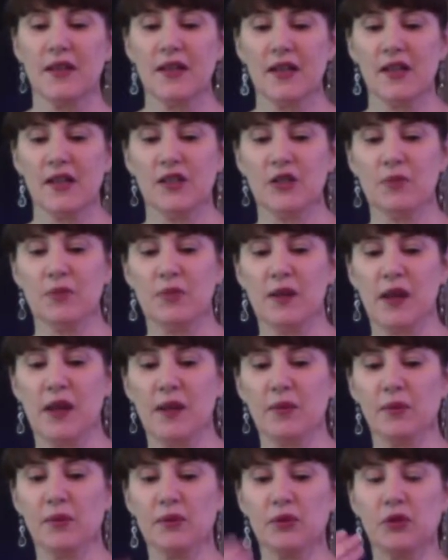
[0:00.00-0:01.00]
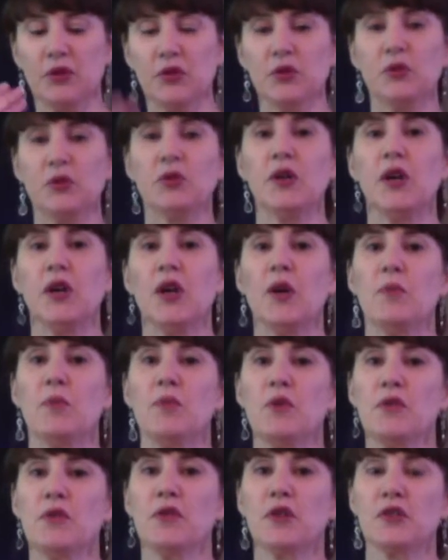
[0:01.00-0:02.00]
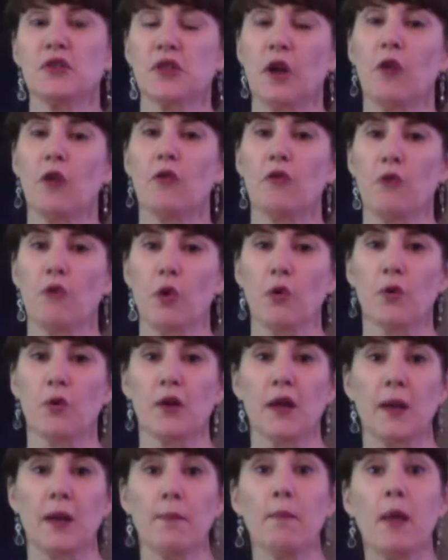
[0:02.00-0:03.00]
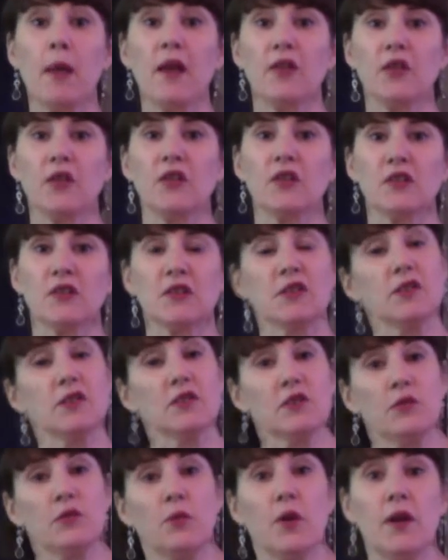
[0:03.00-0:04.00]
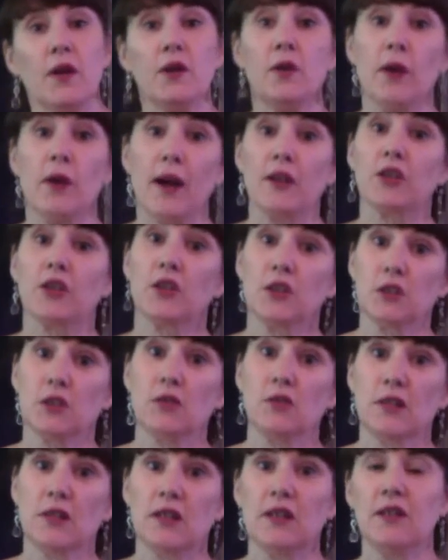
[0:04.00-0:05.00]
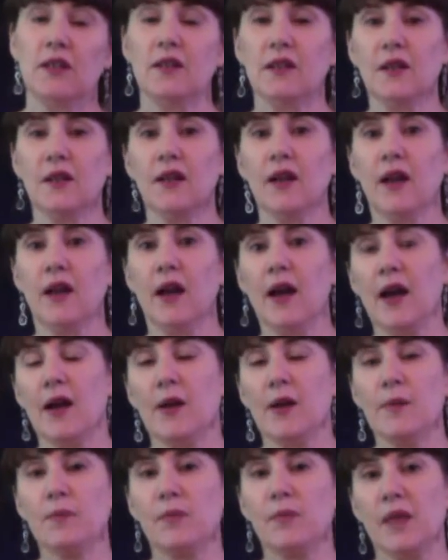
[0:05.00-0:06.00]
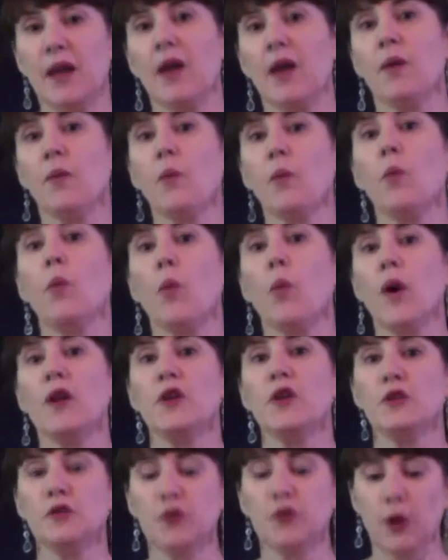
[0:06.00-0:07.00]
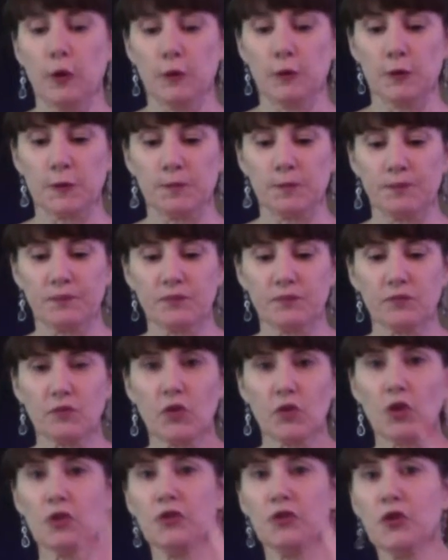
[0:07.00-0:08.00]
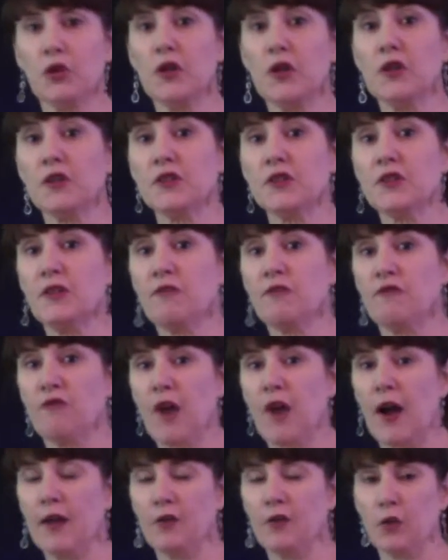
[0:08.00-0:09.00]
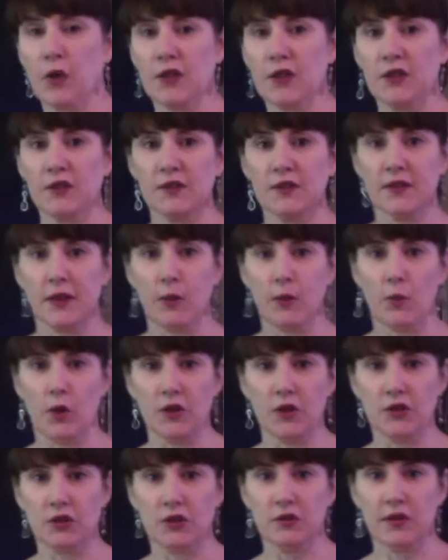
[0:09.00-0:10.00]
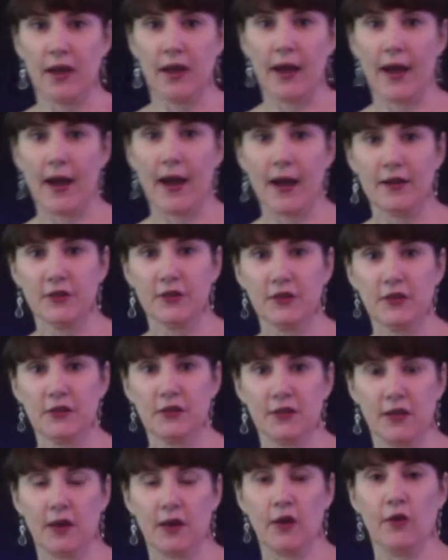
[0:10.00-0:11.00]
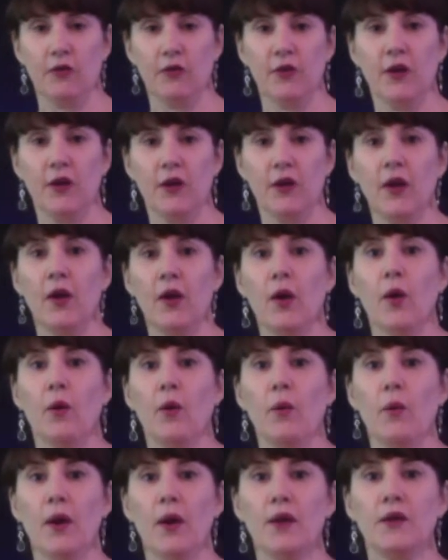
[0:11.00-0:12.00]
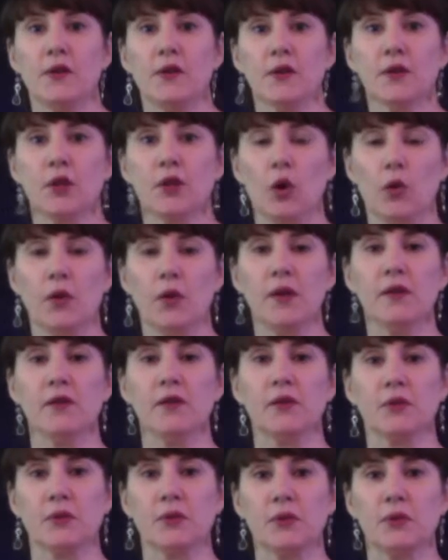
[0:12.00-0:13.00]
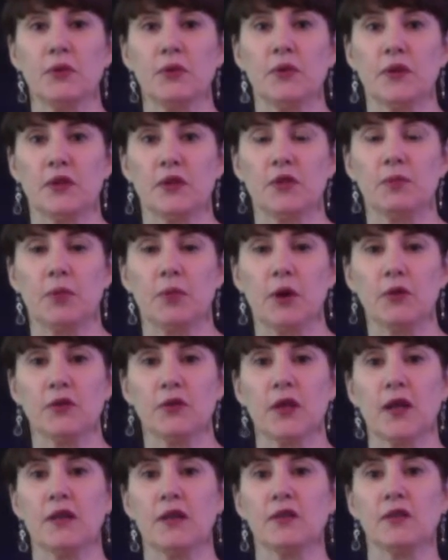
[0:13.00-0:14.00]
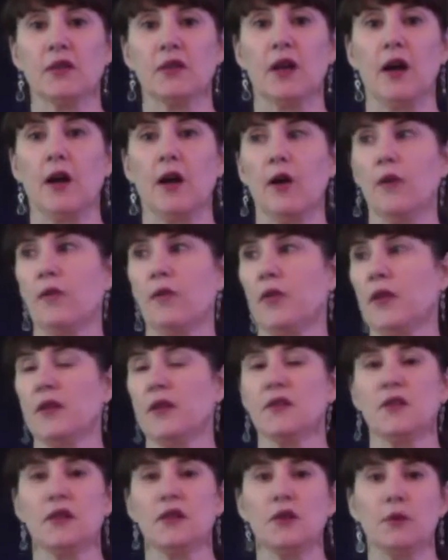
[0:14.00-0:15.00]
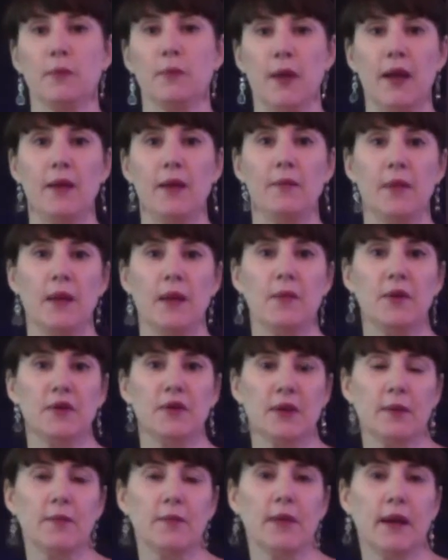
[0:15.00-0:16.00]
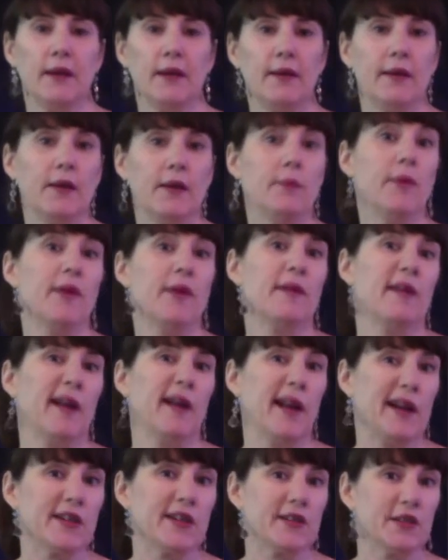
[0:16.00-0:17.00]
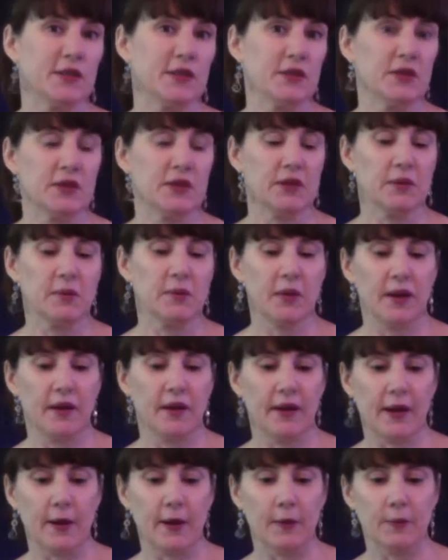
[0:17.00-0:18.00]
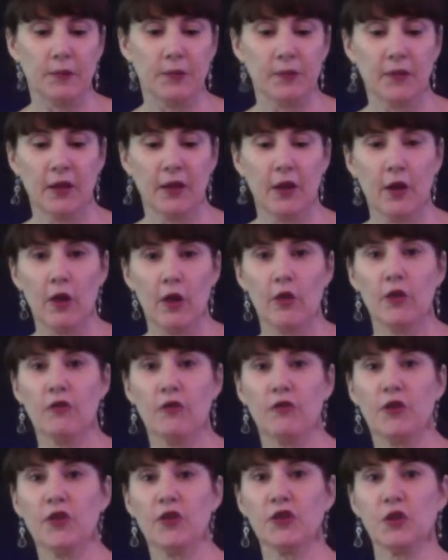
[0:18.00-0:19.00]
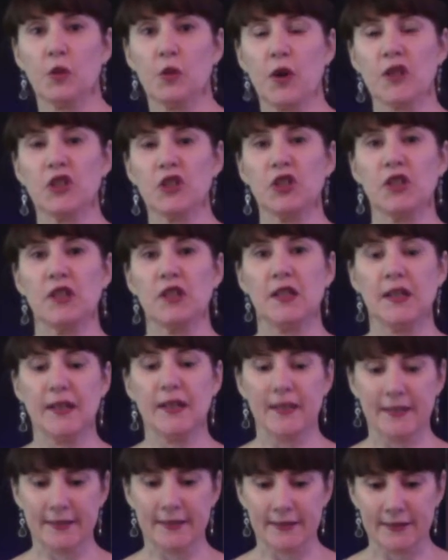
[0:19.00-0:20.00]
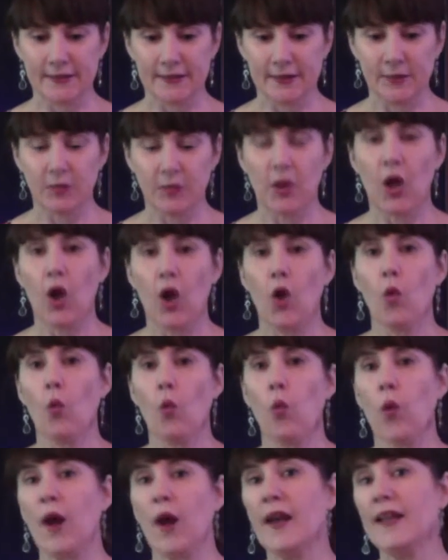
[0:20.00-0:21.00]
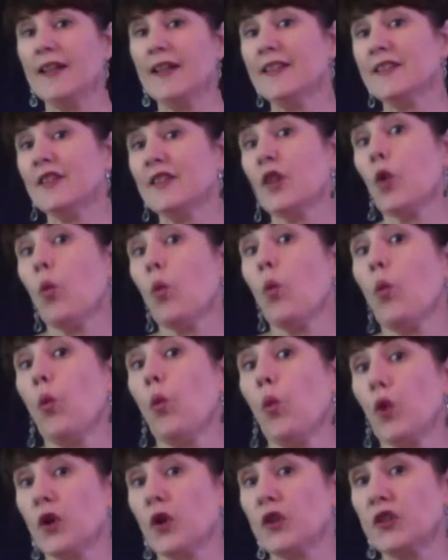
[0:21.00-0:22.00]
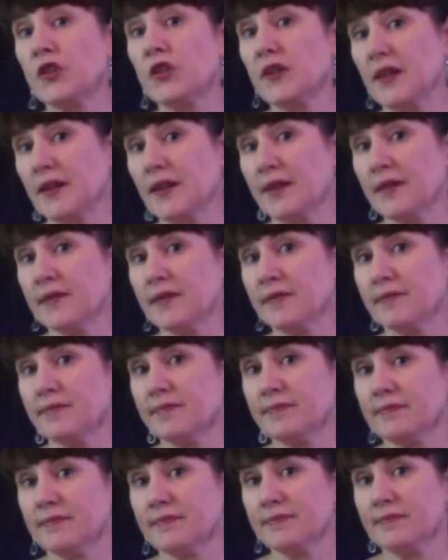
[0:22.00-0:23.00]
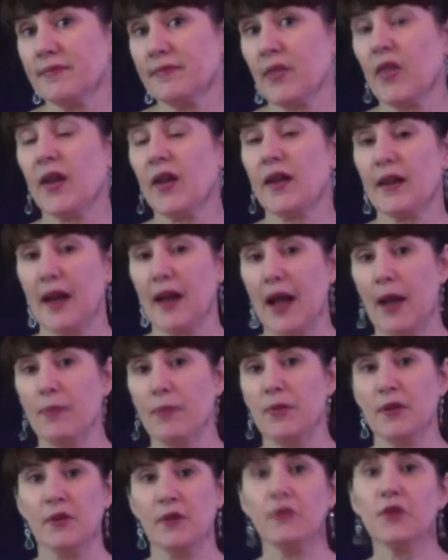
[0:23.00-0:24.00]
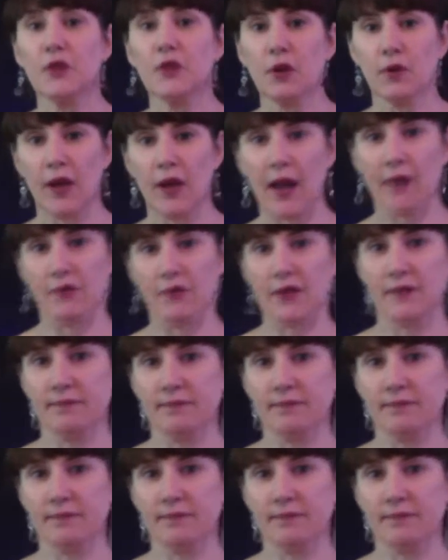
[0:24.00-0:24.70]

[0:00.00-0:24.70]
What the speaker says: to be able to move yourself forward and make the decisions of what you actually do need and what you don't. So here's the 5 questions I want you to ask yourself when you're going through this process of things that you might maybe someday need, but you're not actually using them right now. The first question is, what is the worst thing that could happen if you don't have it?